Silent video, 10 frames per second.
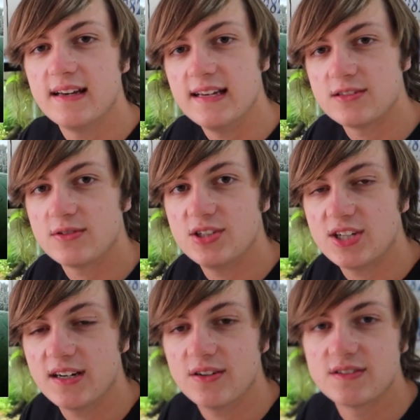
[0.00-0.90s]
History
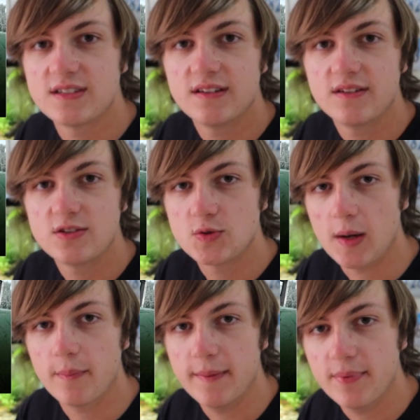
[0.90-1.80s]
Channel's
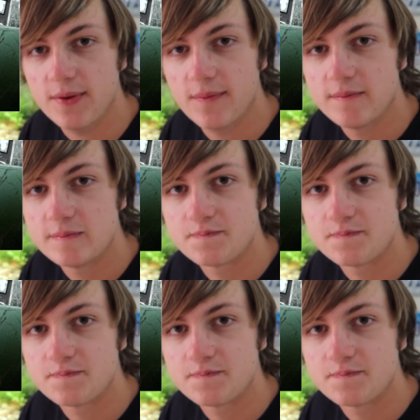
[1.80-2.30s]
Swamp People.